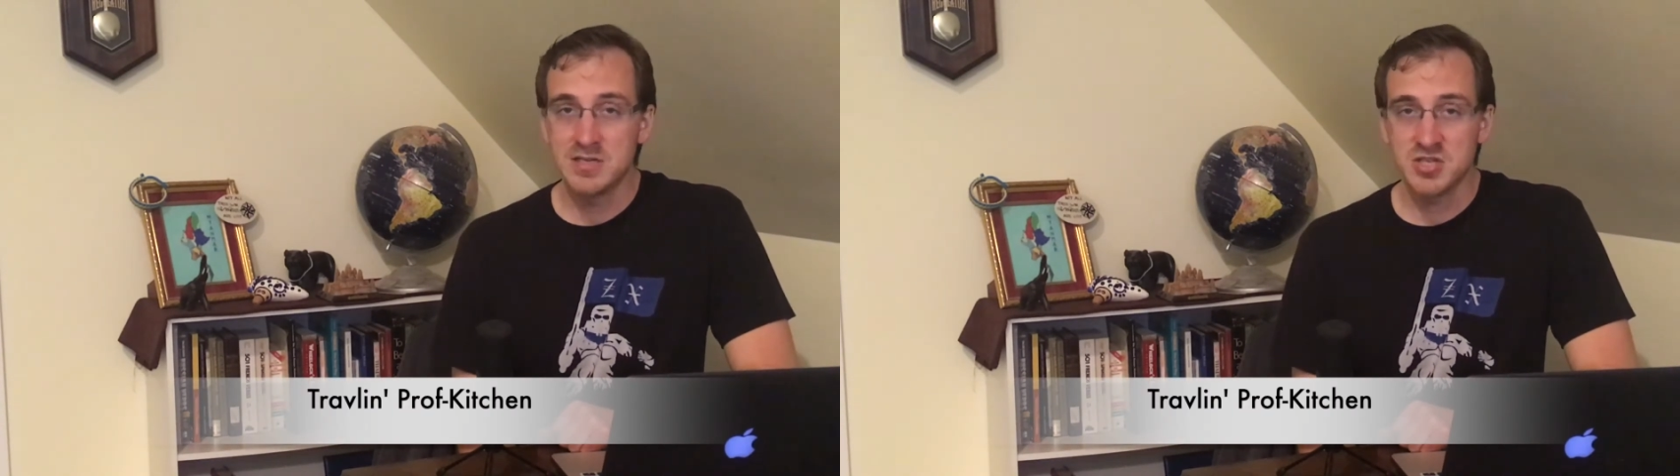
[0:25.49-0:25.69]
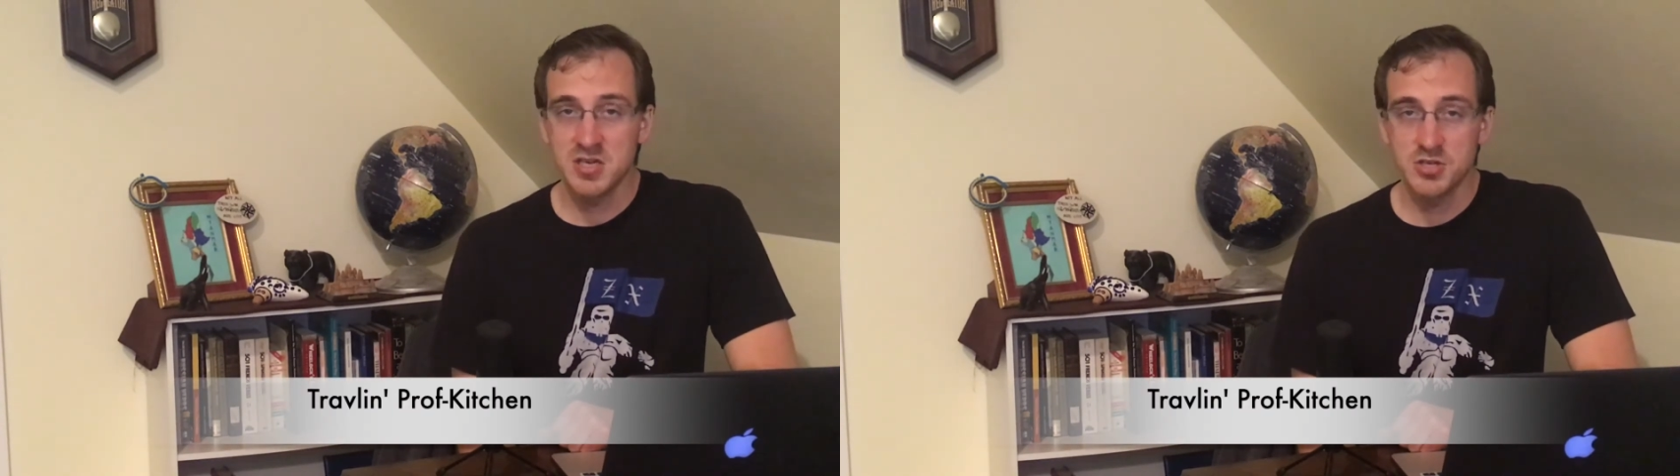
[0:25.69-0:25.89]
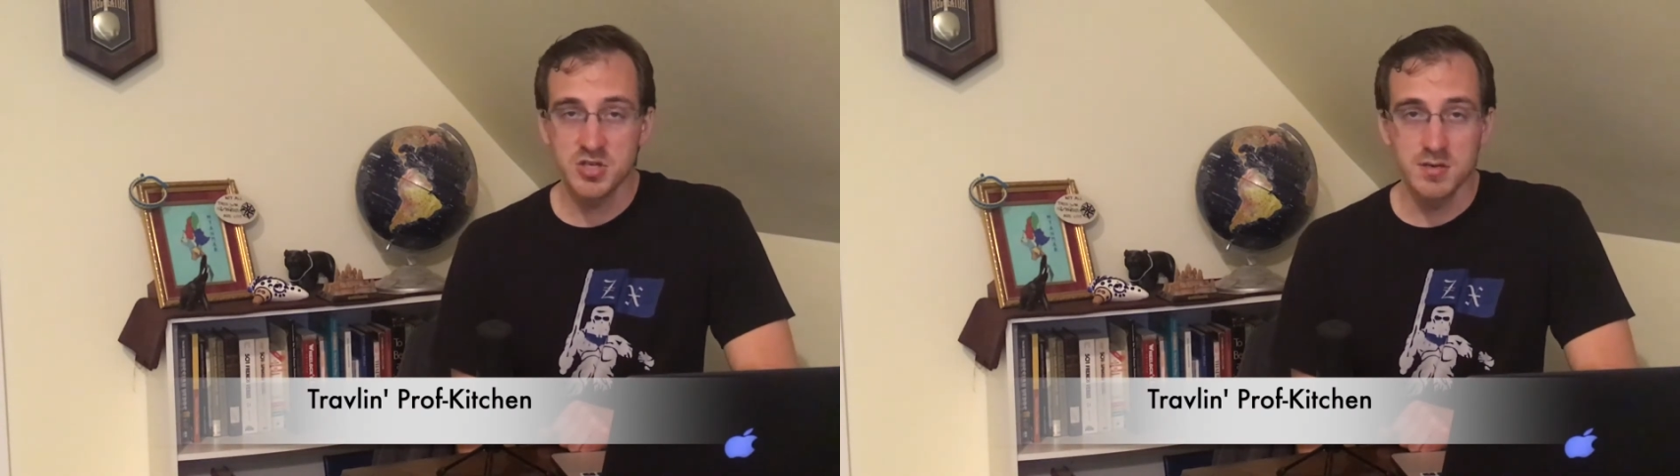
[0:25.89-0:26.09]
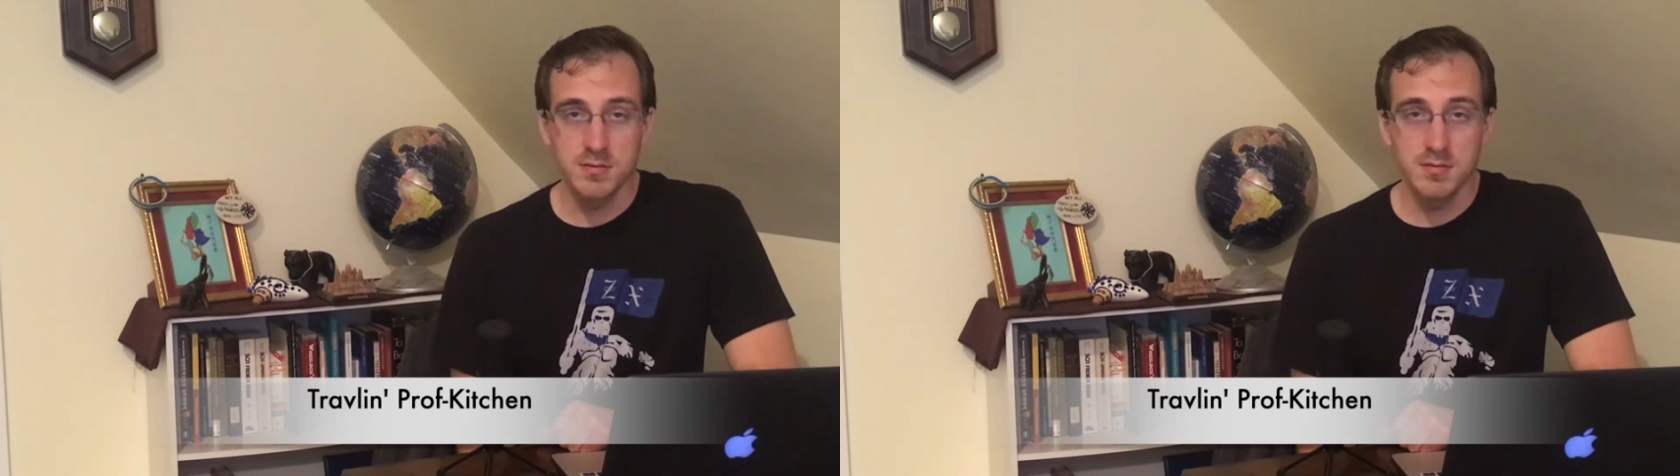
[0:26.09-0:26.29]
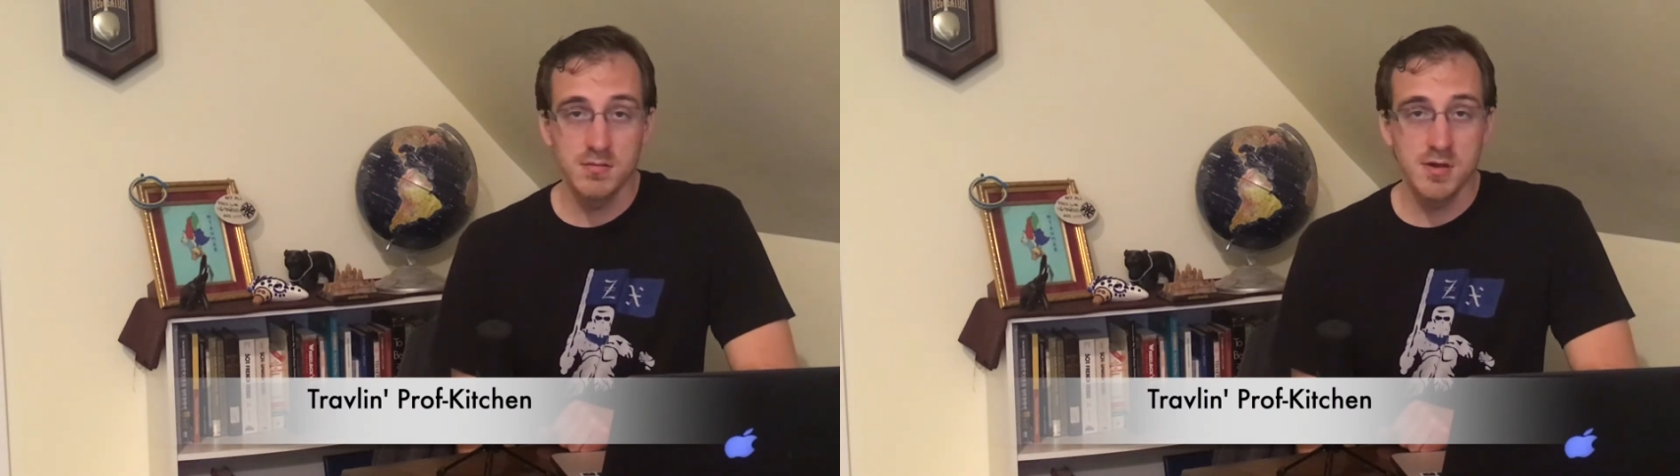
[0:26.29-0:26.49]
Kitchen
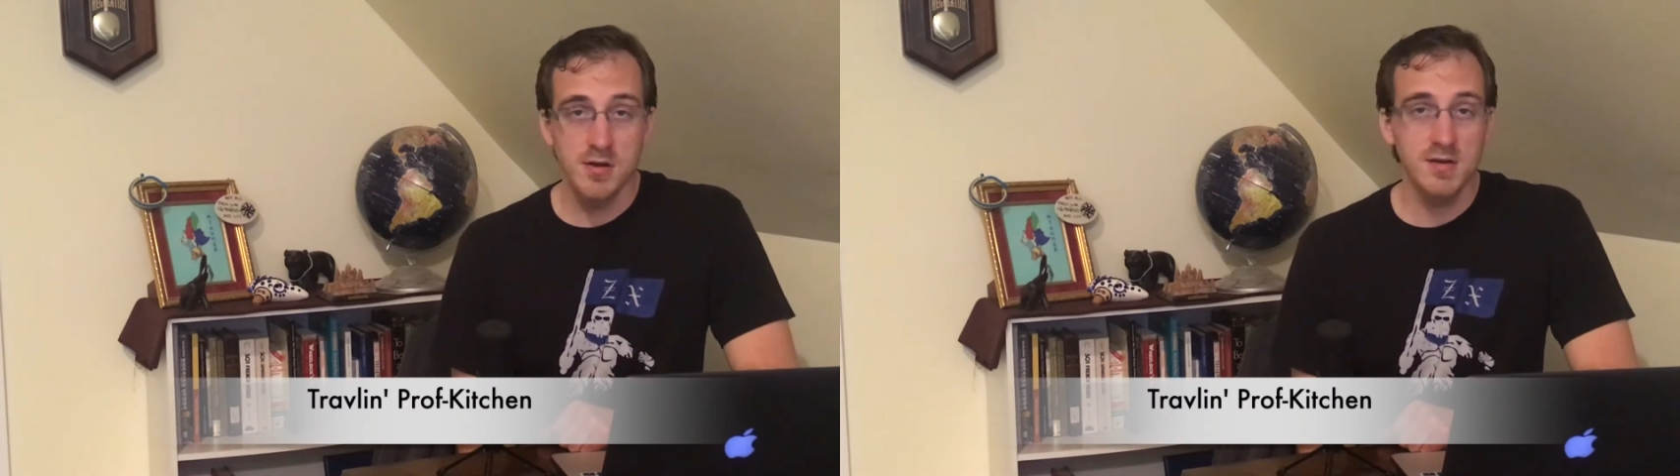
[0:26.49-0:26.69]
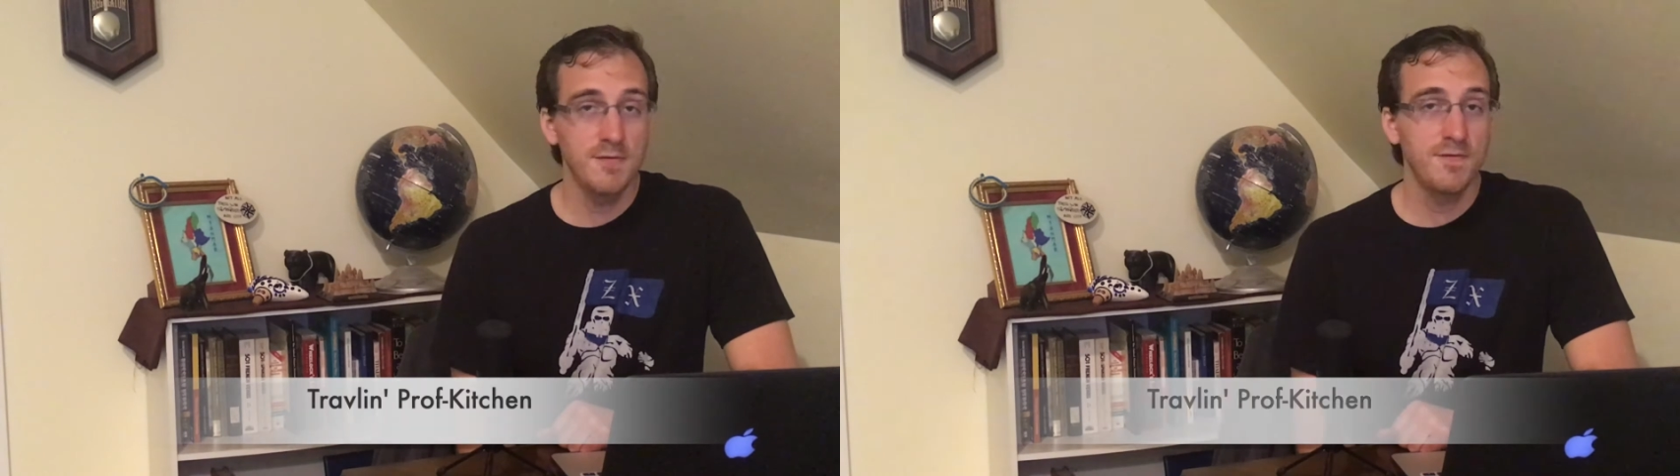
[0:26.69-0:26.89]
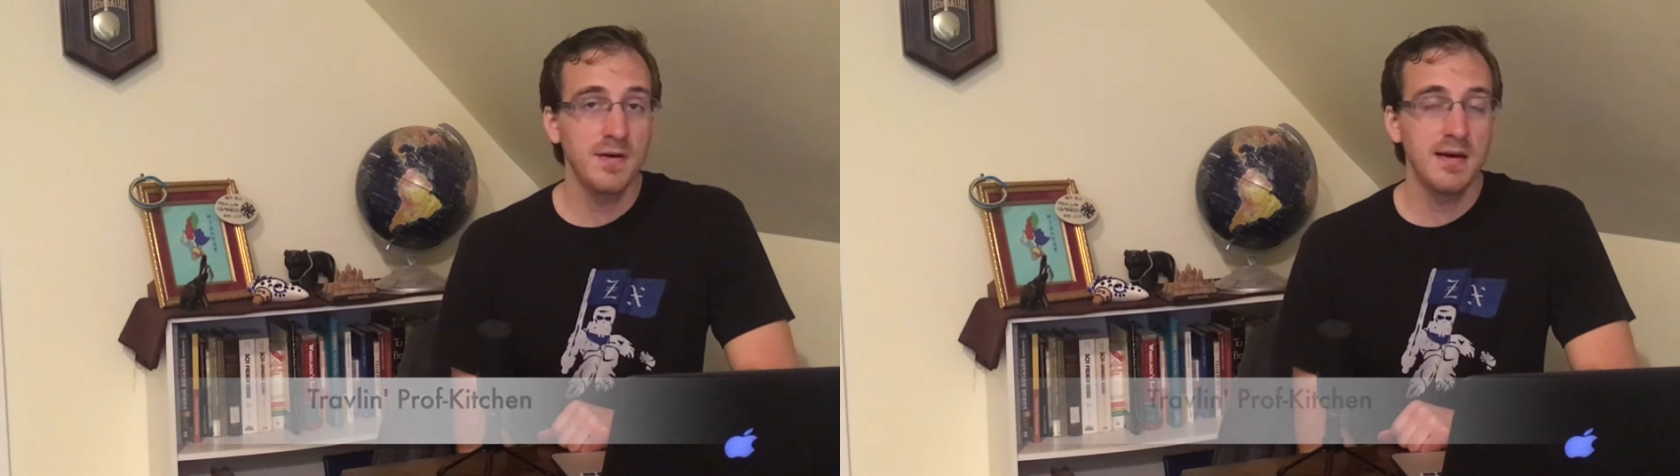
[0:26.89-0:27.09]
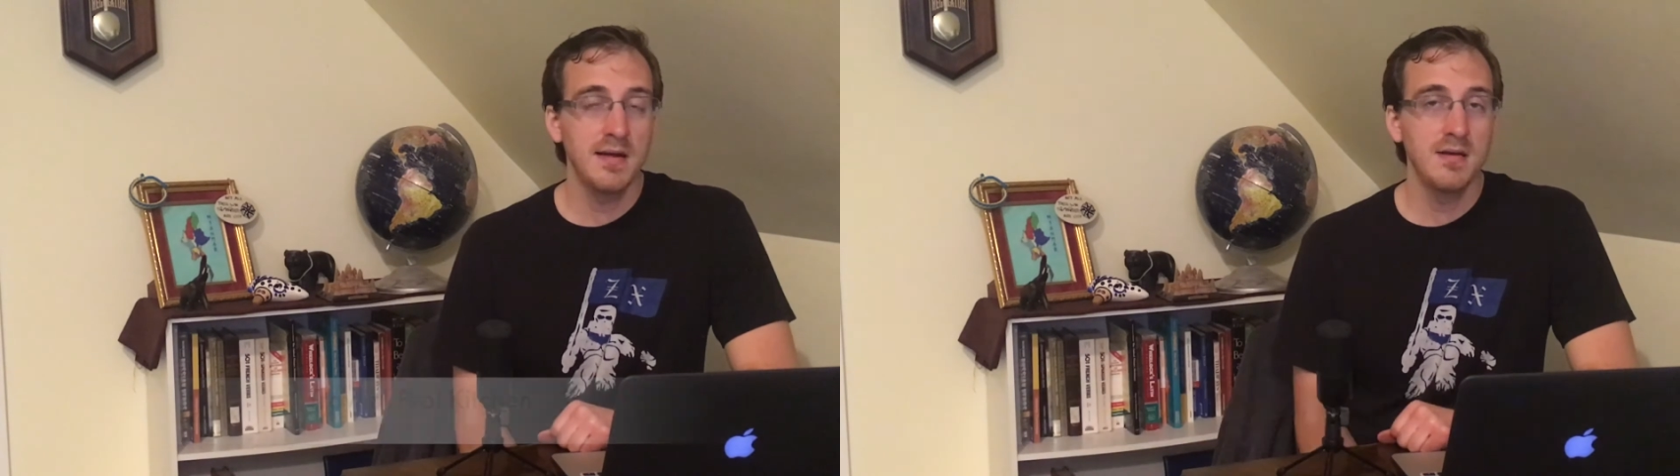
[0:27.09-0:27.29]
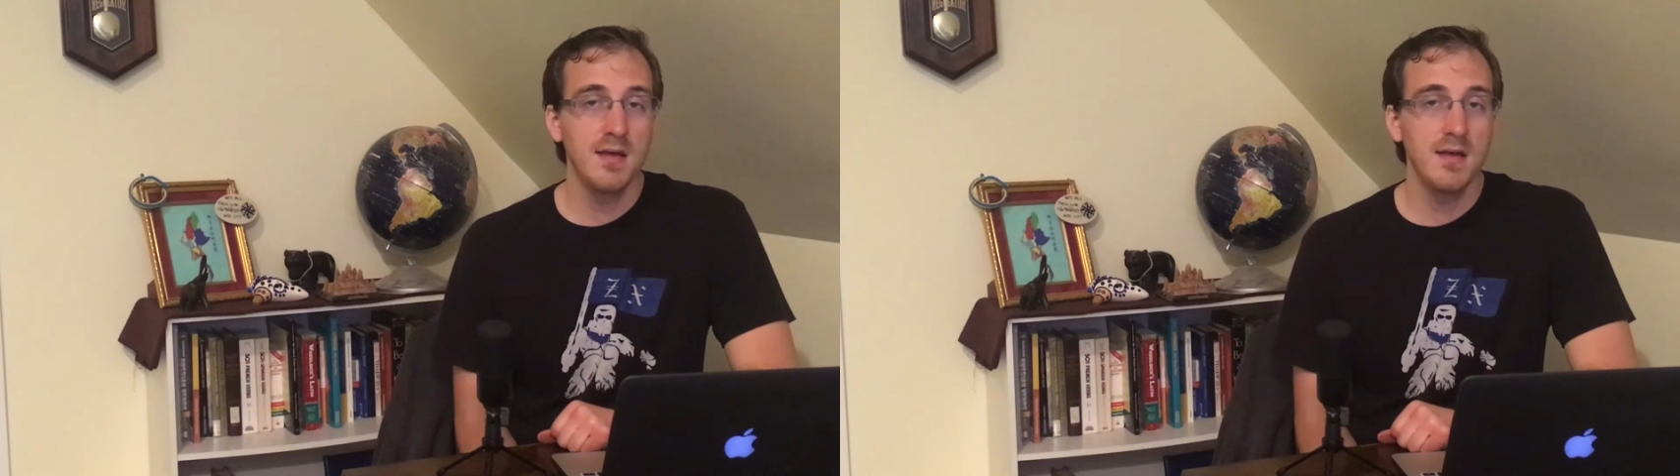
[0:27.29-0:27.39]
there you can find